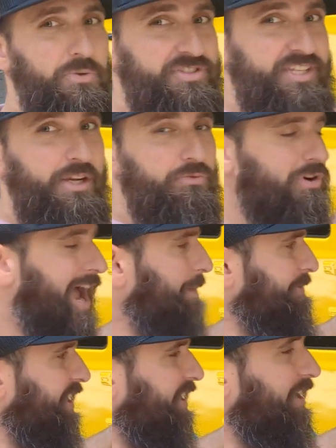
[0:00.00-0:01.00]
see
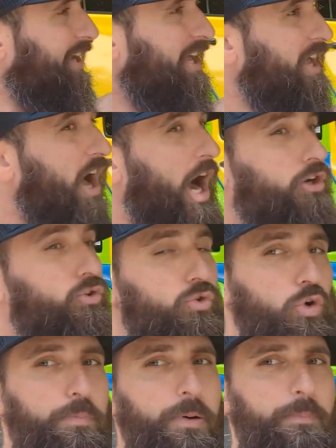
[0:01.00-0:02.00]
wrapped here, a
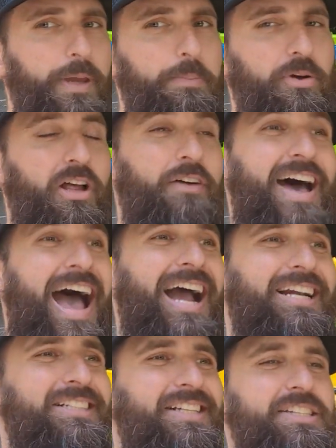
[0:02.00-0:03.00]
group of people have
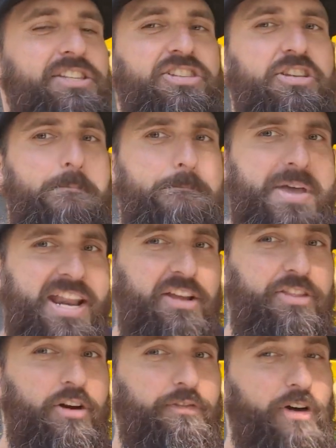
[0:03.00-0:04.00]
actually
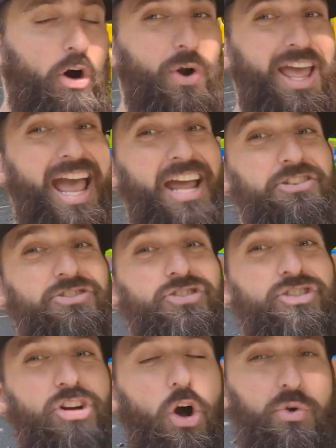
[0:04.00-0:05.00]
submitted their vote and
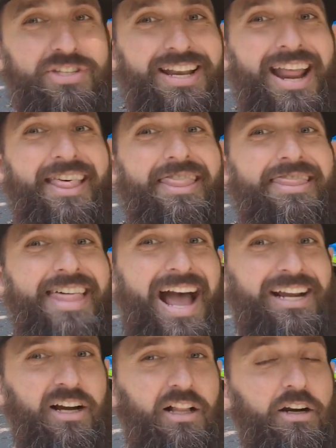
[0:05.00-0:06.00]
chosen
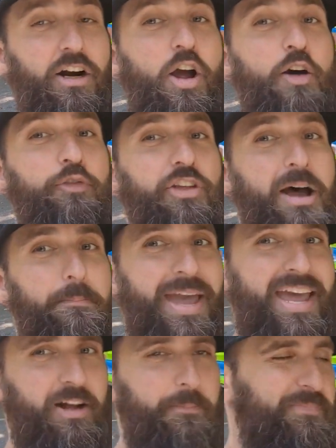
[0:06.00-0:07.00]
that color for that
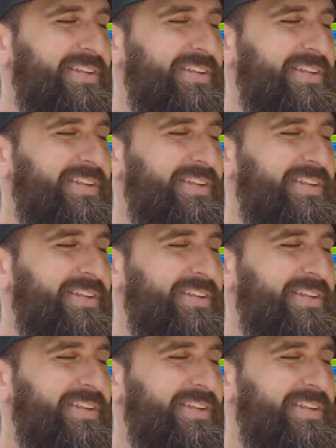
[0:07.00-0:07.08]
panel.